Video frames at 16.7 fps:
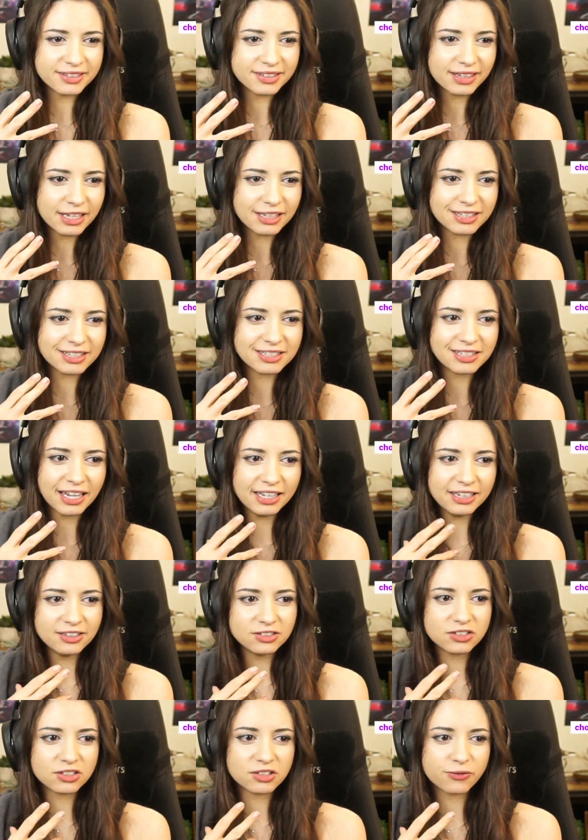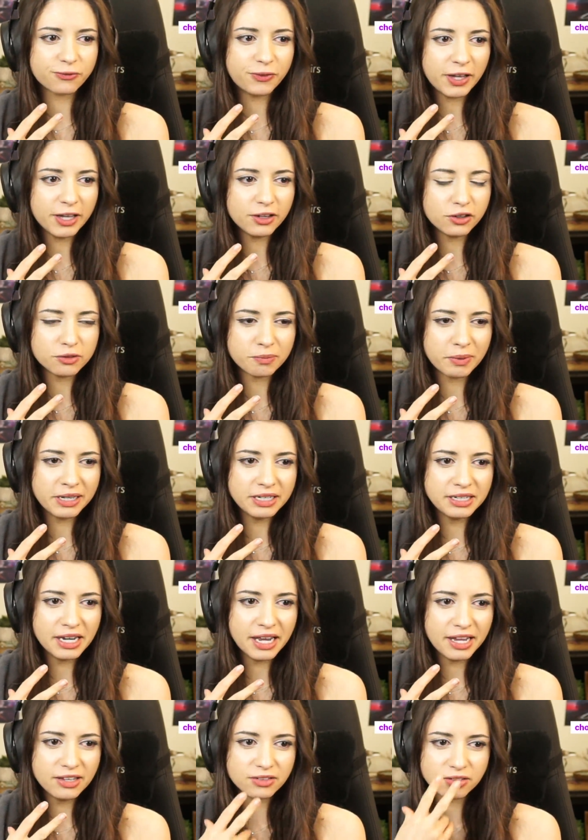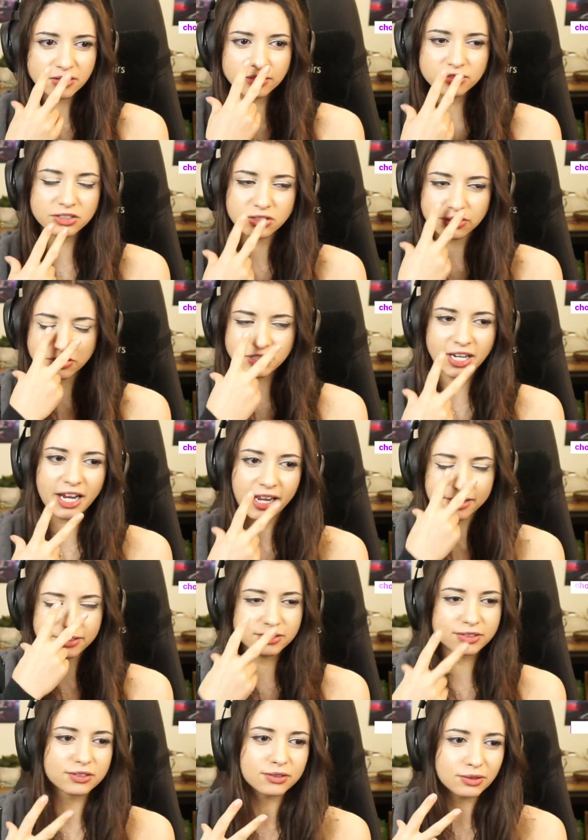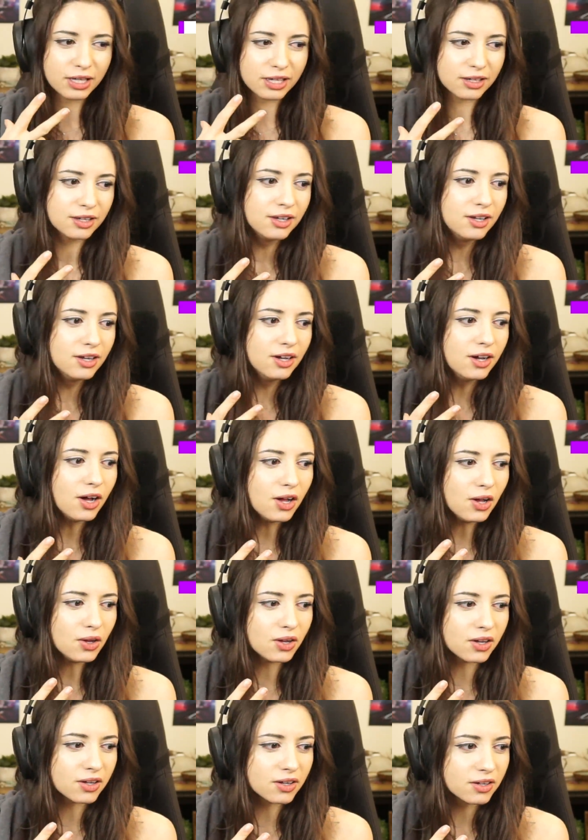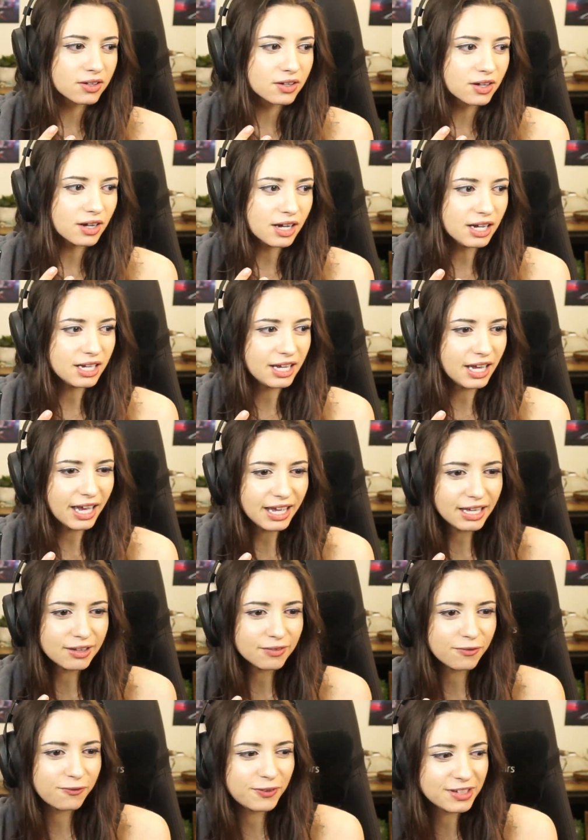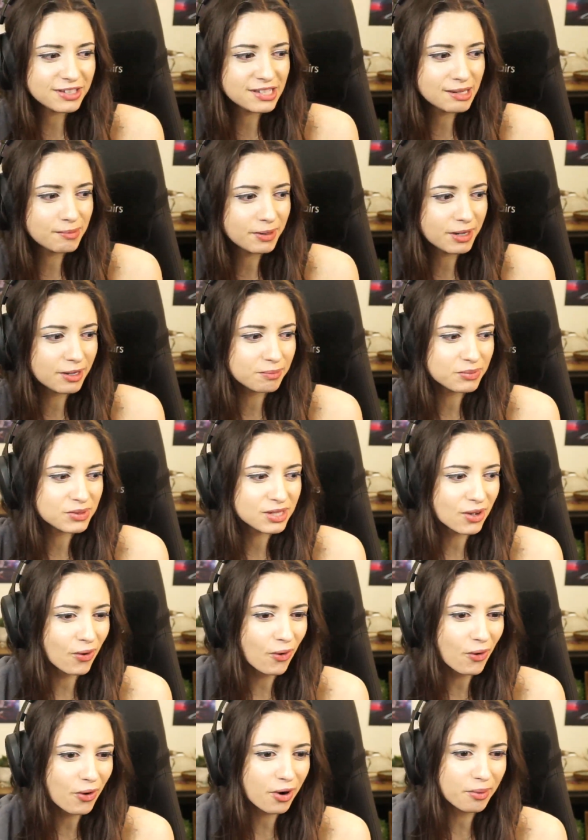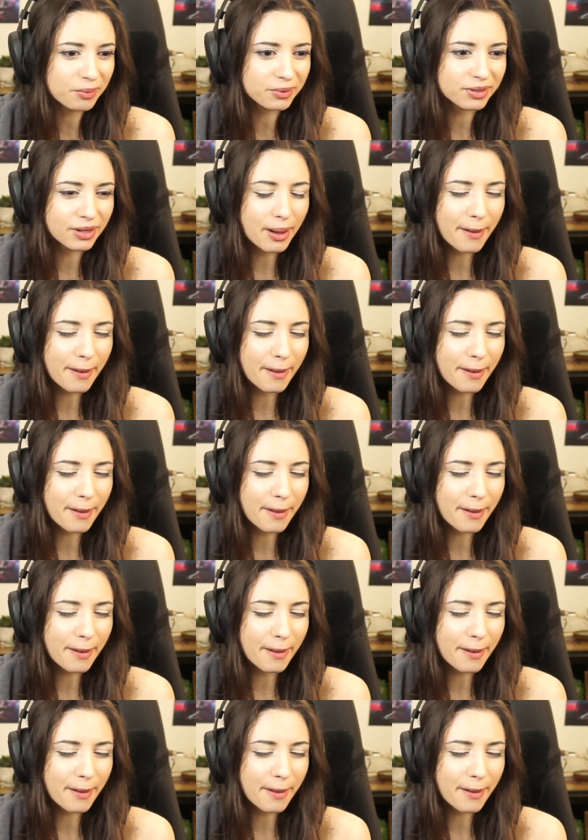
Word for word: like Satan just fingered my nasal channels, like, oh, I hate fizzy burps, they're horrible.